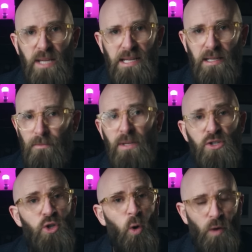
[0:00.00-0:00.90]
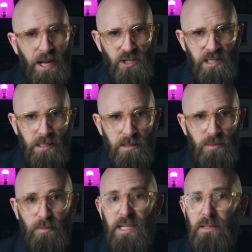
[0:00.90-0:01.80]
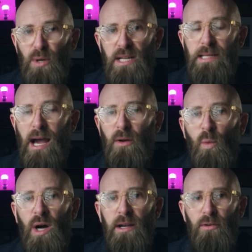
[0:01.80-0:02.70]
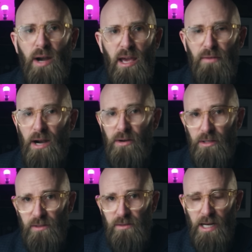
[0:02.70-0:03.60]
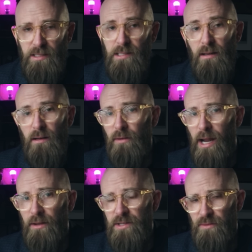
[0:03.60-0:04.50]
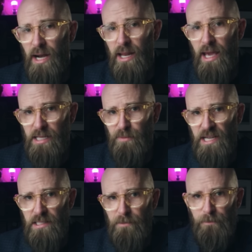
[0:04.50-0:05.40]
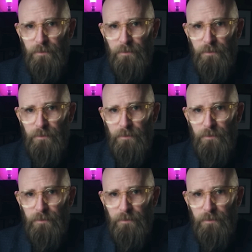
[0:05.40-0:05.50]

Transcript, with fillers: medium, and short-range systems meant to bring down a wide array of aerial threats in and around Israeli airspace.